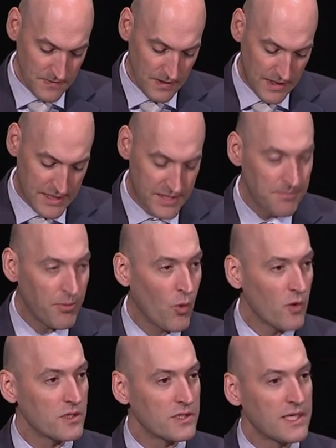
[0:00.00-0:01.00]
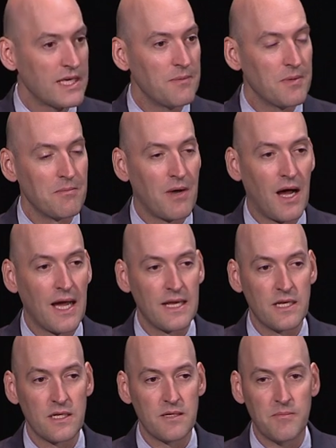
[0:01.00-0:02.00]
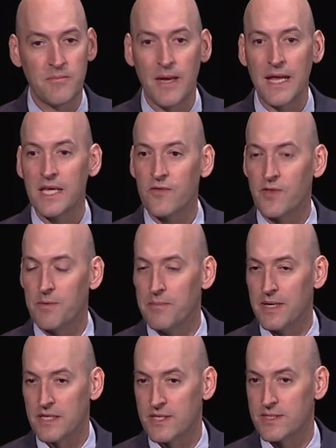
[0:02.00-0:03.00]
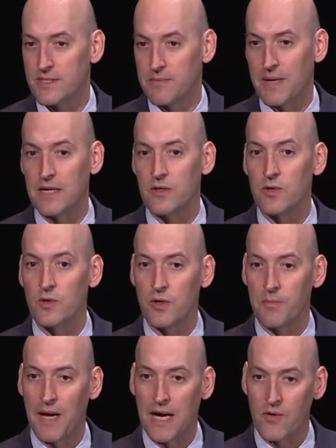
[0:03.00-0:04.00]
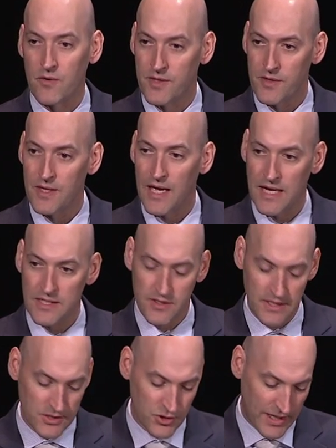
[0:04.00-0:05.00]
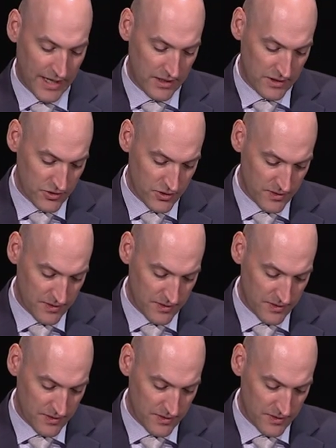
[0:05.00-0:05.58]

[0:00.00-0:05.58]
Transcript: it's important to keep in mind many of the myths about nuclear power that the accident challenged.